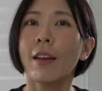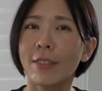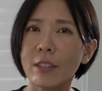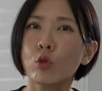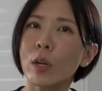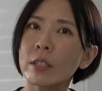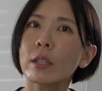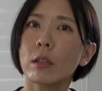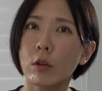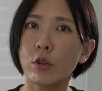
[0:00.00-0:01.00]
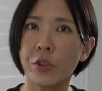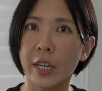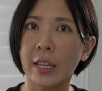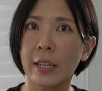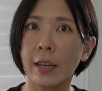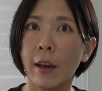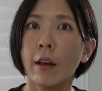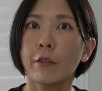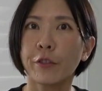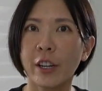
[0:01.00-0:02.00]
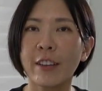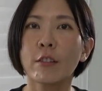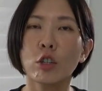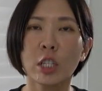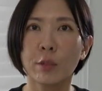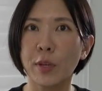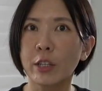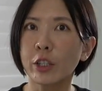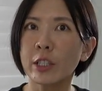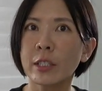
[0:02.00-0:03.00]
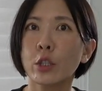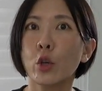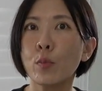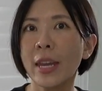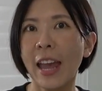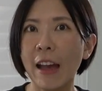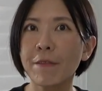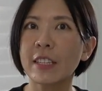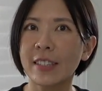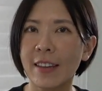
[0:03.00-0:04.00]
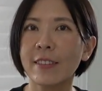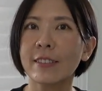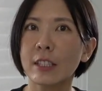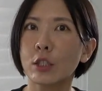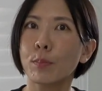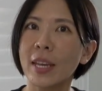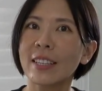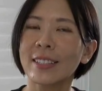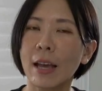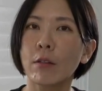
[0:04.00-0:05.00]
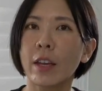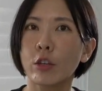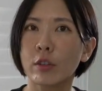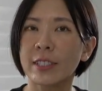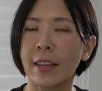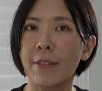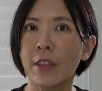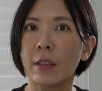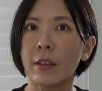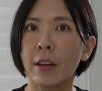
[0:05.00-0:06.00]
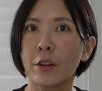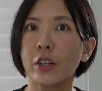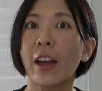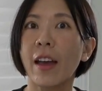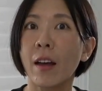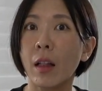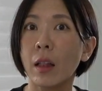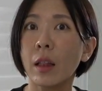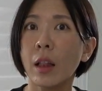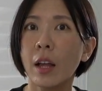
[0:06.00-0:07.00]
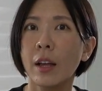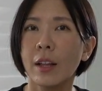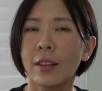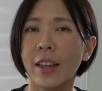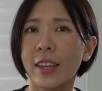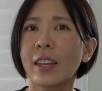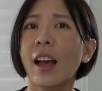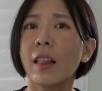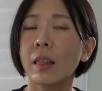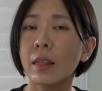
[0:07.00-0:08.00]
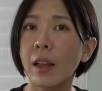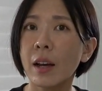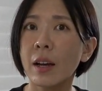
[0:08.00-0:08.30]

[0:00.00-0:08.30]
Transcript: This one's a little tricky. For English speakers, you may have the tendency to make it sound like you're saying the letter L, like L.